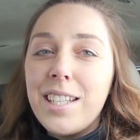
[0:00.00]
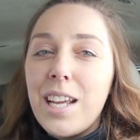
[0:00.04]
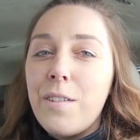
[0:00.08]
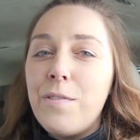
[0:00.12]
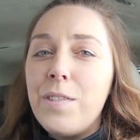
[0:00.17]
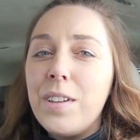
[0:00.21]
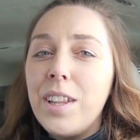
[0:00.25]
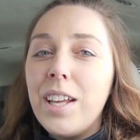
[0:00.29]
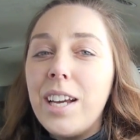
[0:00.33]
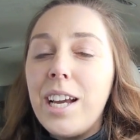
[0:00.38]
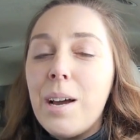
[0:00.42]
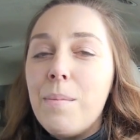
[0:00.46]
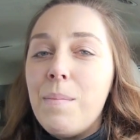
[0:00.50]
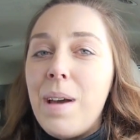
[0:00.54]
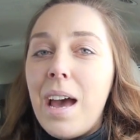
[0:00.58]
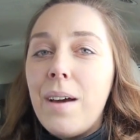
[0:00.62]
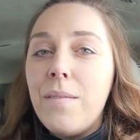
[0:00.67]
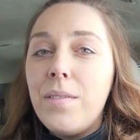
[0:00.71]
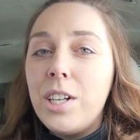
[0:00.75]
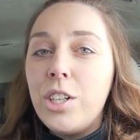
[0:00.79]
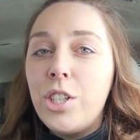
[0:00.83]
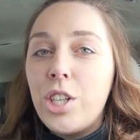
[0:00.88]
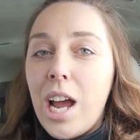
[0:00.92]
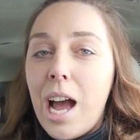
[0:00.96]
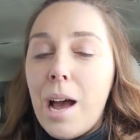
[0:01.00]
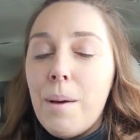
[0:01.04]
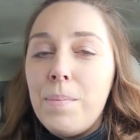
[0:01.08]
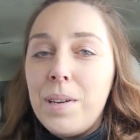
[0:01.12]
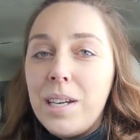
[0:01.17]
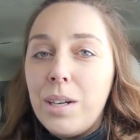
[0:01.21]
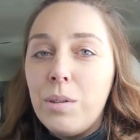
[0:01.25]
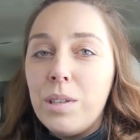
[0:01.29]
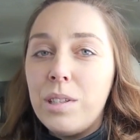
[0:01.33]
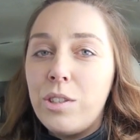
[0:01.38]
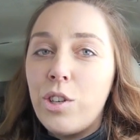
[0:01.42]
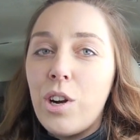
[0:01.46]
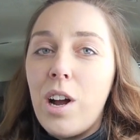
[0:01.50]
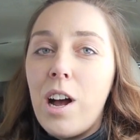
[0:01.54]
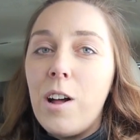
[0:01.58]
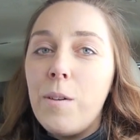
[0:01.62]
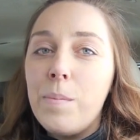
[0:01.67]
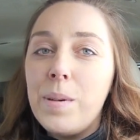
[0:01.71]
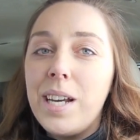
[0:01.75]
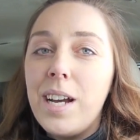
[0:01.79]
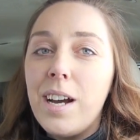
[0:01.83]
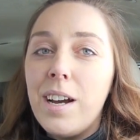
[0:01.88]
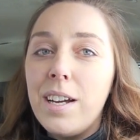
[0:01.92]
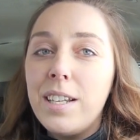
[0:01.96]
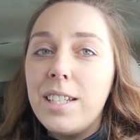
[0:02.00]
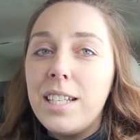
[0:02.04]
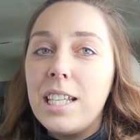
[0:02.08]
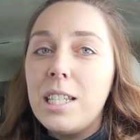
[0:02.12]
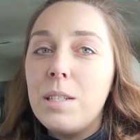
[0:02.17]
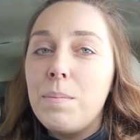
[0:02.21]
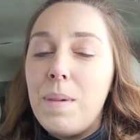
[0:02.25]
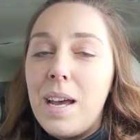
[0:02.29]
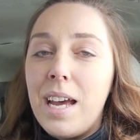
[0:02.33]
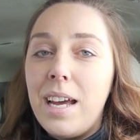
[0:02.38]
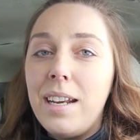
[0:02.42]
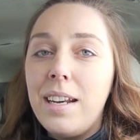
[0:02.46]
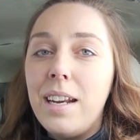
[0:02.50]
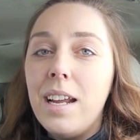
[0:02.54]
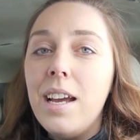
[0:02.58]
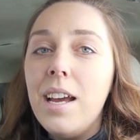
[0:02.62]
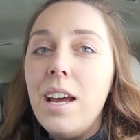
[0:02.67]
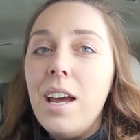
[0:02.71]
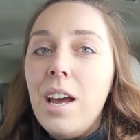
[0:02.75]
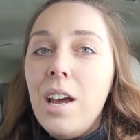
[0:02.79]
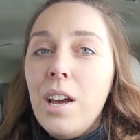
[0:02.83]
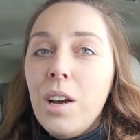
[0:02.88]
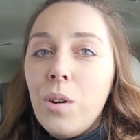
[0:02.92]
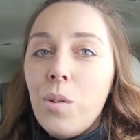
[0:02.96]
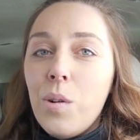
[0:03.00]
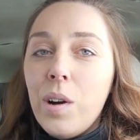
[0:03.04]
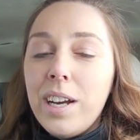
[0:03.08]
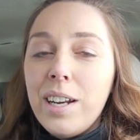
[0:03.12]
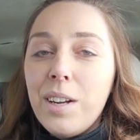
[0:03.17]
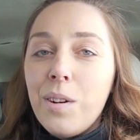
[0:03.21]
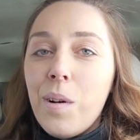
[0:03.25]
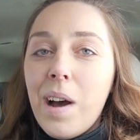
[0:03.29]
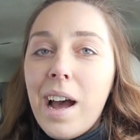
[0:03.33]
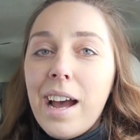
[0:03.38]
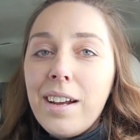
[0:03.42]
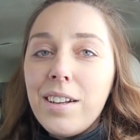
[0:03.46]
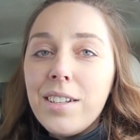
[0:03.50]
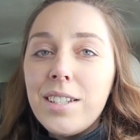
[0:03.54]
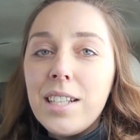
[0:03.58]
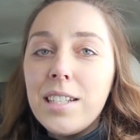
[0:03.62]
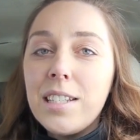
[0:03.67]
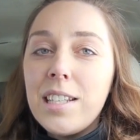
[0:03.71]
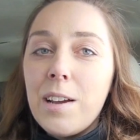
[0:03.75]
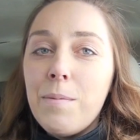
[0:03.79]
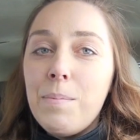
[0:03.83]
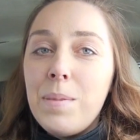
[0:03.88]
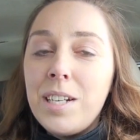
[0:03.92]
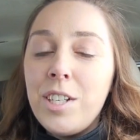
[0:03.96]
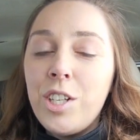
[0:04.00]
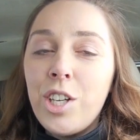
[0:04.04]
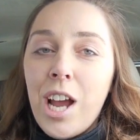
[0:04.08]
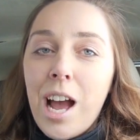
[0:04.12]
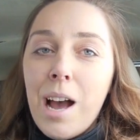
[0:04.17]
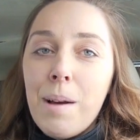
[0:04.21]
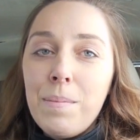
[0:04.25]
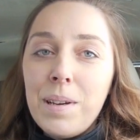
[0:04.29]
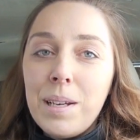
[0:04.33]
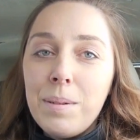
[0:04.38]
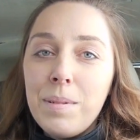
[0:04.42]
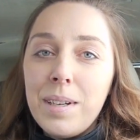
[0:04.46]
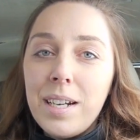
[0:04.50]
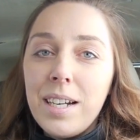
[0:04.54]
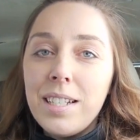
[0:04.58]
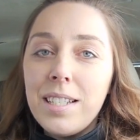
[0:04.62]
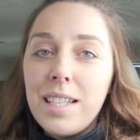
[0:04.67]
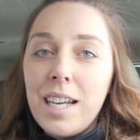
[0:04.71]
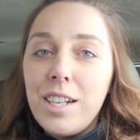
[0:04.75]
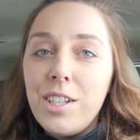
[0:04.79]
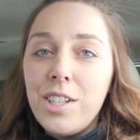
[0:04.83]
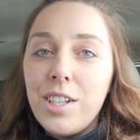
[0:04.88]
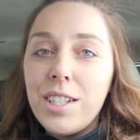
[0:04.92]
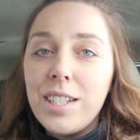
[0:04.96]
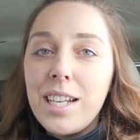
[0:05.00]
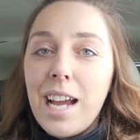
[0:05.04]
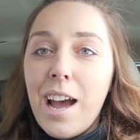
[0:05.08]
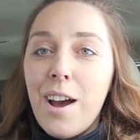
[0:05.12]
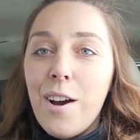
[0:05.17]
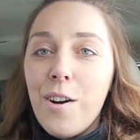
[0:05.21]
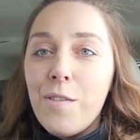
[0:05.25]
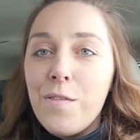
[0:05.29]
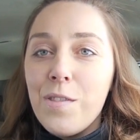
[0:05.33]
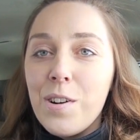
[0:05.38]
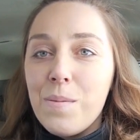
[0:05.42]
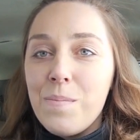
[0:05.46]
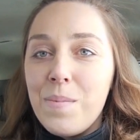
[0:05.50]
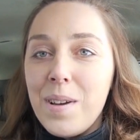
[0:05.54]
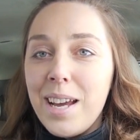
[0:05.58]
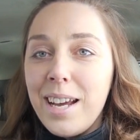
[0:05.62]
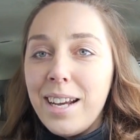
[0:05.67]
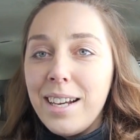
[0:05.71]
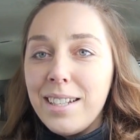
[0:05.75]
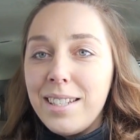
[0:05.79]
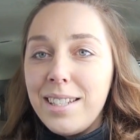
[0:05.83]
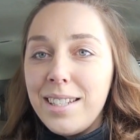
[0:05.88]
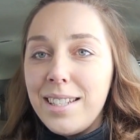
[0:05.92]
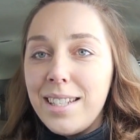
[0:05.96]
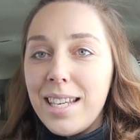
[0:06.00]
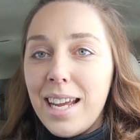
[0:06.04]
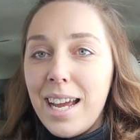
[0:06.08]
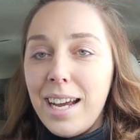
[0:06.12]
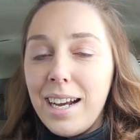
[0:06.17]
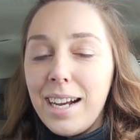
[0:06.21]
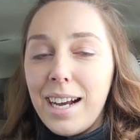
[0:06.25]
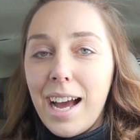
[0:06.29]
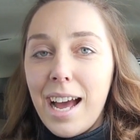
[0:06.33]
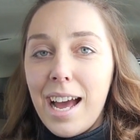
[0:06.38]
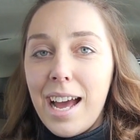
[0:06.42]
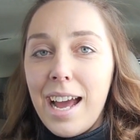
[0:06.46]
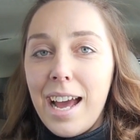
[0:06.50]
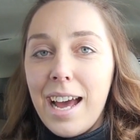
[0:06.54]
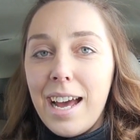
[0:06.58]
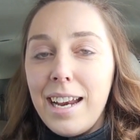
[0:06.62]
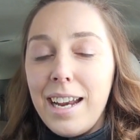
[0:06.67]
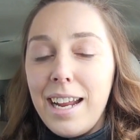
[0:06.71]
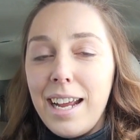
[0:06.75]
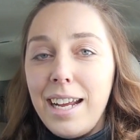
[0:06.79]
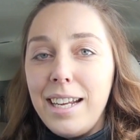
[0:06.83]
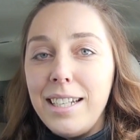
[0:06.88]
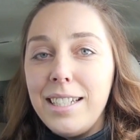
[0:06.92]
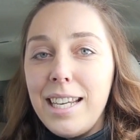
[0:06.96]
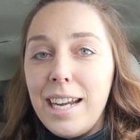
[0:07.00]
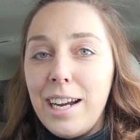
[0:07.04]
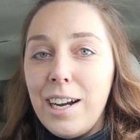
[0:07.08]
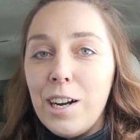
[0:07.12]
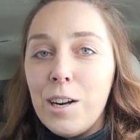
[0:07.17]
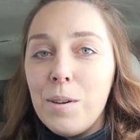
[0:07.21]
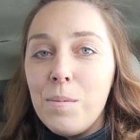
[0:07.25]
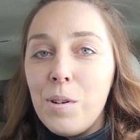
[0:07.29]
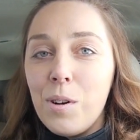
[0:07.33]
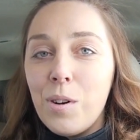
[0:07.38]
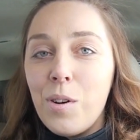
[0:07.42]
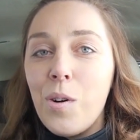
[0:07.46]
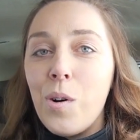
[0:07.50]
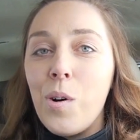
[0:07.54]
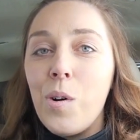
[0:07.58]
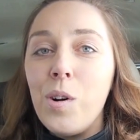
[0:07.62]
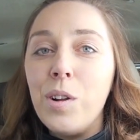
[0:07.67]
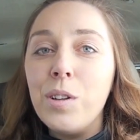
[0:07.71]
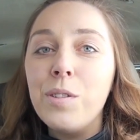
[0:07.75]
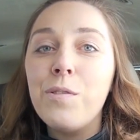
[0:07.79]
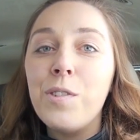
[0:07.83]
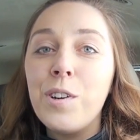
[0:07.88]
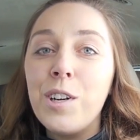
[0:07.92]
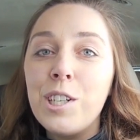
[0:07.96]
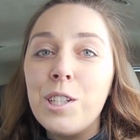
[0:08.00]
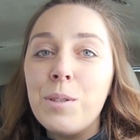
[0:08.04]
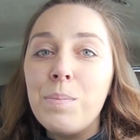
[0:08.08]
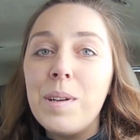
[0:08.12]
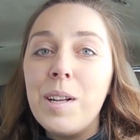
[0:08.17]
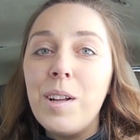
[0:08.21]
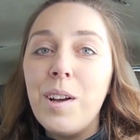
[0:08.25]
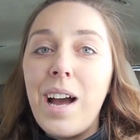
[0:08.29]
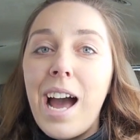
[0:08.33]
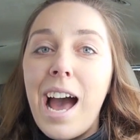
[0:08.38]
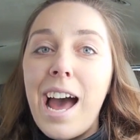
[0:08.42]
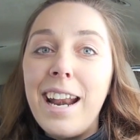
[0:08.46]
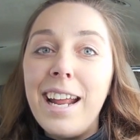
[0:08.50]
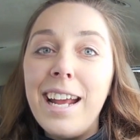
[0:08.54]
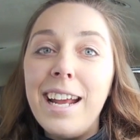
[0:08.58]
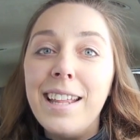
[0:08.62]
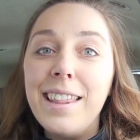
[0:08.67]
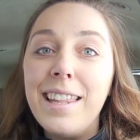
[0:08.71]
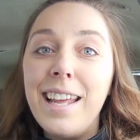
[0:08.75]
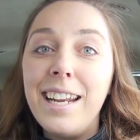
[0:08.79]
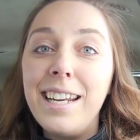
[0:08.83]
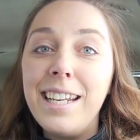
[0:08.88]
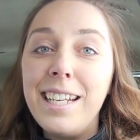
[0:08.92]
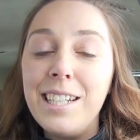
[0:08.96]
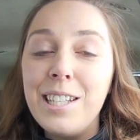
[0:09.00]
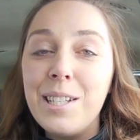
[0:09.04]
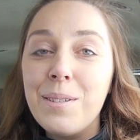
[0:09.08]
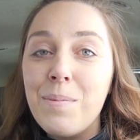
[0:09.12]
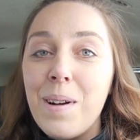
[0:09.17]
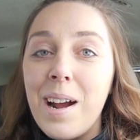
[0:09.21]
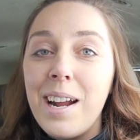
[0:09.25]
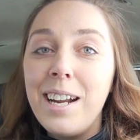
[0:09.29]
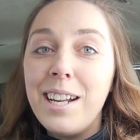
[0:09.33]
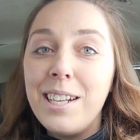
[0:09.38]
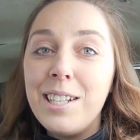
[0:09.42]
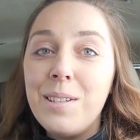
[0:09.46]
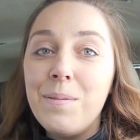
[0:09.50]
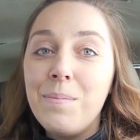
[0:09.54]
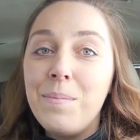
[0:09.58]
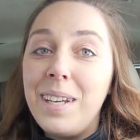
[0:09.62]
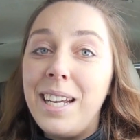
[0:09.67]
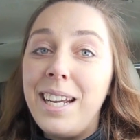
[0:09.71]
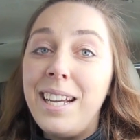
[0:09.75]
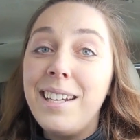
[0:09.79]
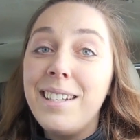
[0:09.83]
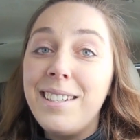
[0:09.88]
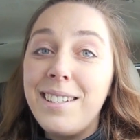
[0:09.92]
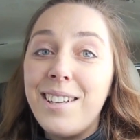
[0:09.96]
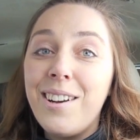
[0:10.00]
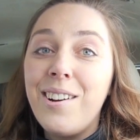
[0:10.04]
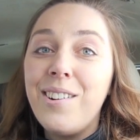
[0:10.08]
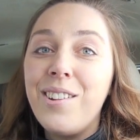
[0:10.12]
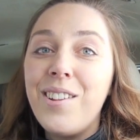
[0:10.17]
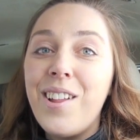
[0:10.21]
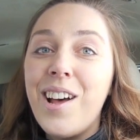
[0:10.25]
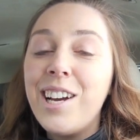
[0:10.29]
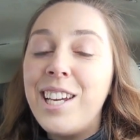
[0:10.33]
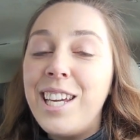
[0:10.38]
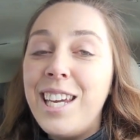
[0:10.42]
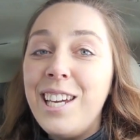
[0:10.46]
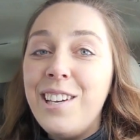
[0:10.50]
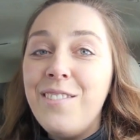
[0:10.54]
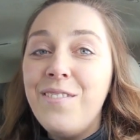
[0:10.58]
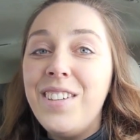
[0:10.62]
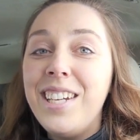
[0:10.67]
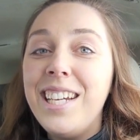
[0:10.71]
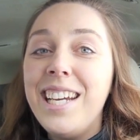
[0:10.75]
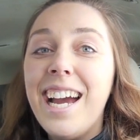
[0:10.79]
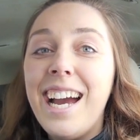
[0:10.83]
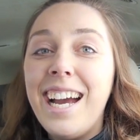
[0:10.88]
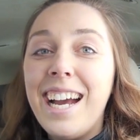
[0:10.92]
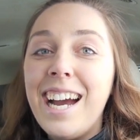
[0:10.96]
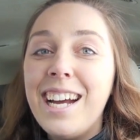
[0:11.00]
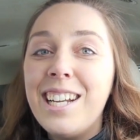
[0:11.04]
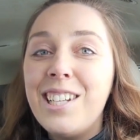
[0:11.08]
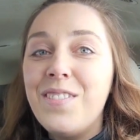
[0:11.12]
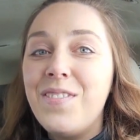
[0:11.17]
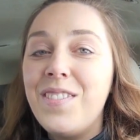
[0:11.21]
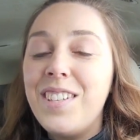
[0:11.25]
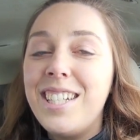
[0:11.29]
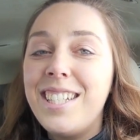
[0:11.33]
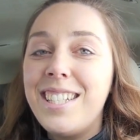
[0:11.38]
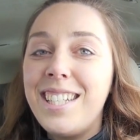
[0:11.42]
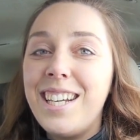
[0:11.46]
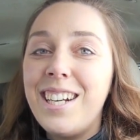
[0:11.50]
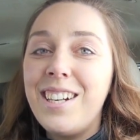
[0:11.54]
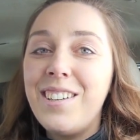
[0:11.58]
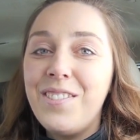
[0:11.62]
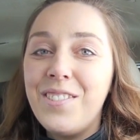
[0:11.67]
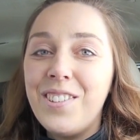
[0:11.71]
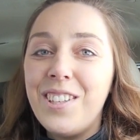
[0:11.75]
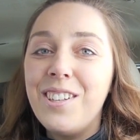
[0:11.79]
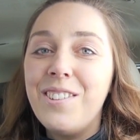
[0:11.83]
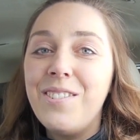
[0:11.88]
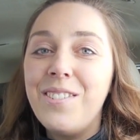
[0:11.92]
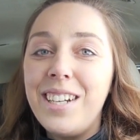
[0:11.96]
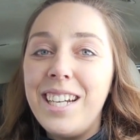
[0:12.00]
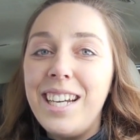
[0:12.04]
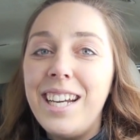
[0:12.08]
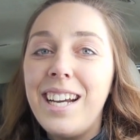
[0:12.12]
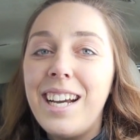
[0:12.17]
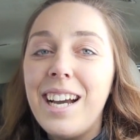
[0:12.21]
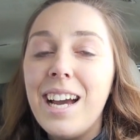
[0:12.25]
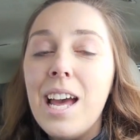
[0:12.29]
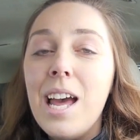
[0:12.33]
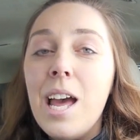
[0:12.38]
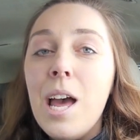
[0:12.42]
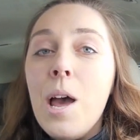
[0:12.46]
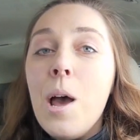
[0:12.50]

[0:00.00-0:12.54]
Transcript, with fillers: I feel like I'm having shopping withdrawal because it's been quite a while since I've been shopping, because I just got over being sick. I had a terrible cold. First Bill got it and then he spread it to me. So lucky me, I got to be sick for a week.